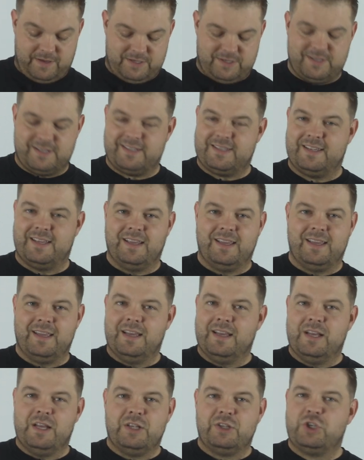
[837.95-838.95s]
It's just
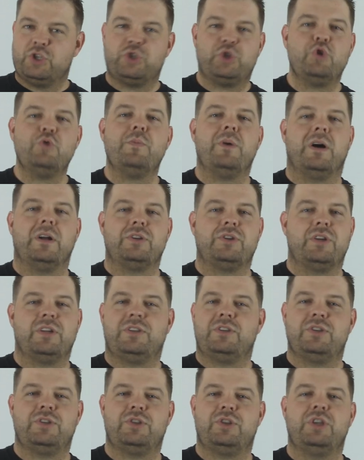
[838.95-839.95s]
too much.
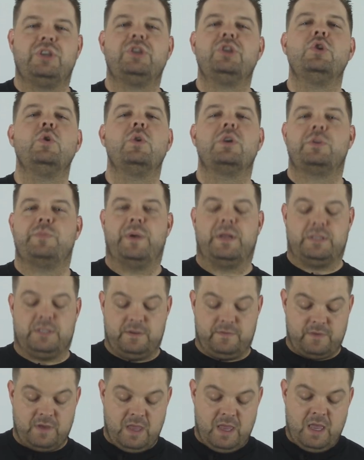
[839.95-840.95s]
It's too
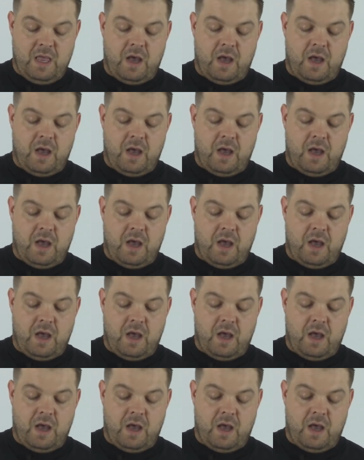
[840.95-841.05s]
expensive.